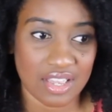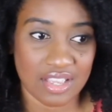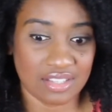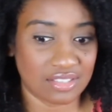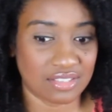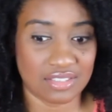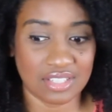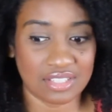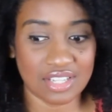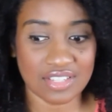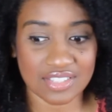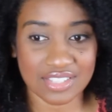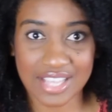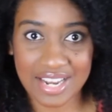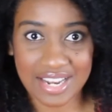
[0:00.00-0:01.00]
It
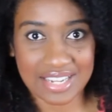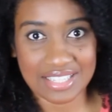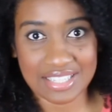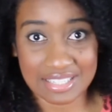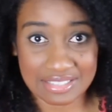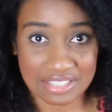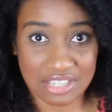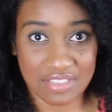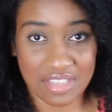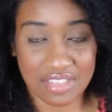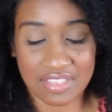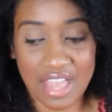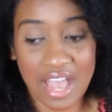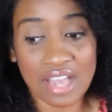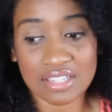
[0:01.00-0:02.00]
doesn't get any easier
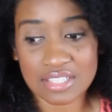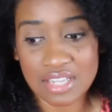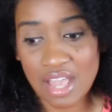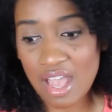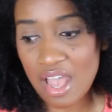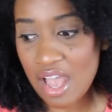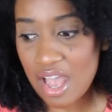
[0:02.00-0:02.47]
than that.